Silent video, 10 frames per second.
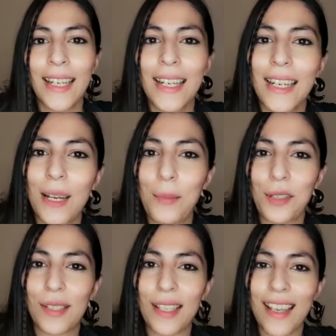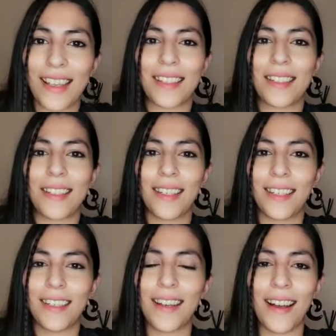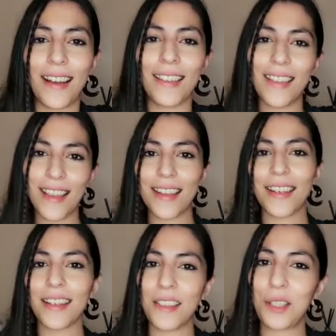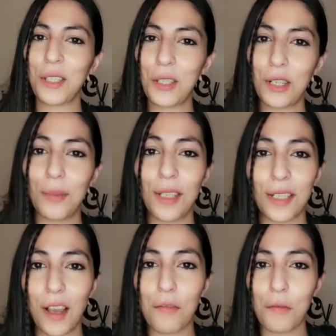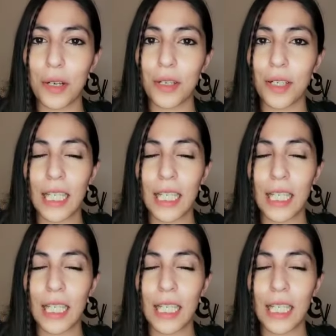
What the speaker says: Number six, I think this is going to be a tough one,